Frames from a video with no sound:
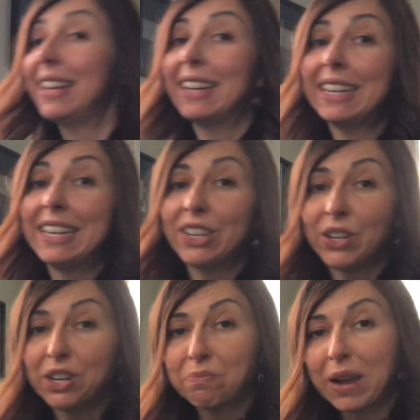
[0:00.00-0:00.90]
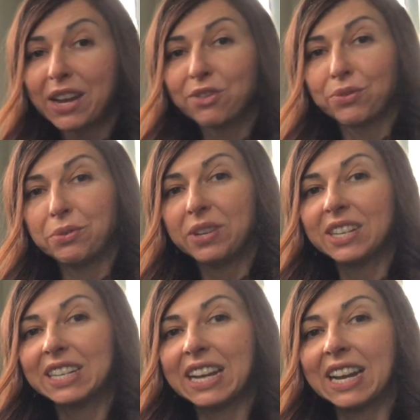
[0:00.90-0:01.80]
then here are my
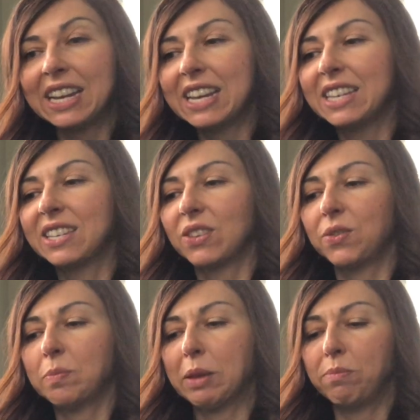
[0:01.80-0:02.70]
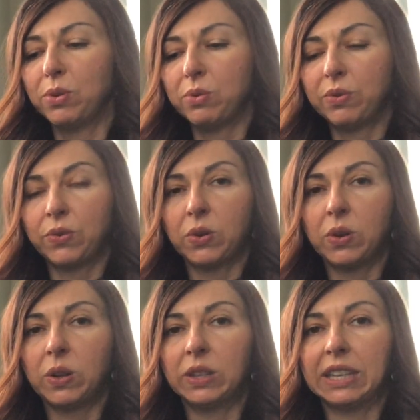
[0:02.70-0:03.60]
rooted cuttings of my
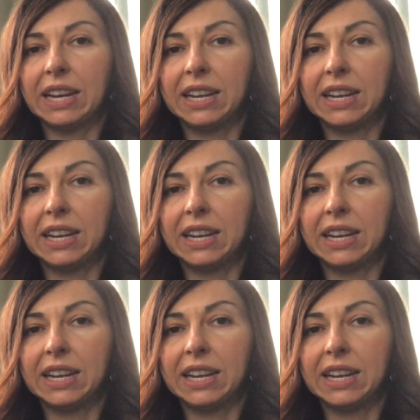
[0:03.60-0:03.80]
beautiful,